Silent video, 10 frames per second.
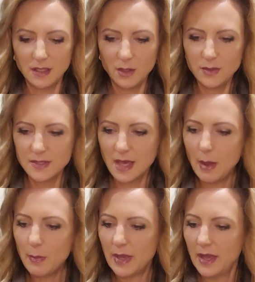use
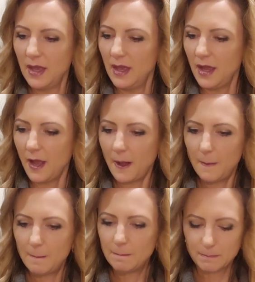up.
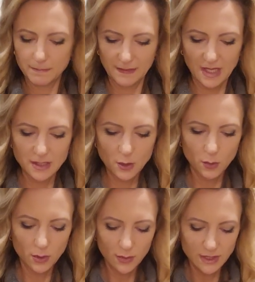So
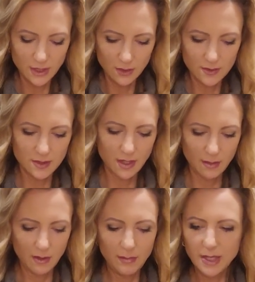we're going to use
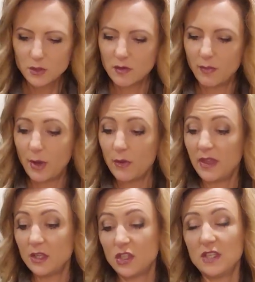a mixture of
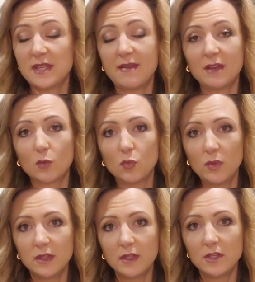both, and she's having a
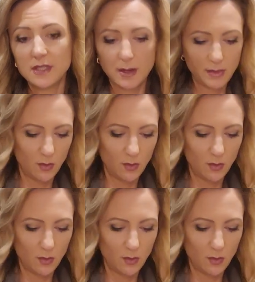really good time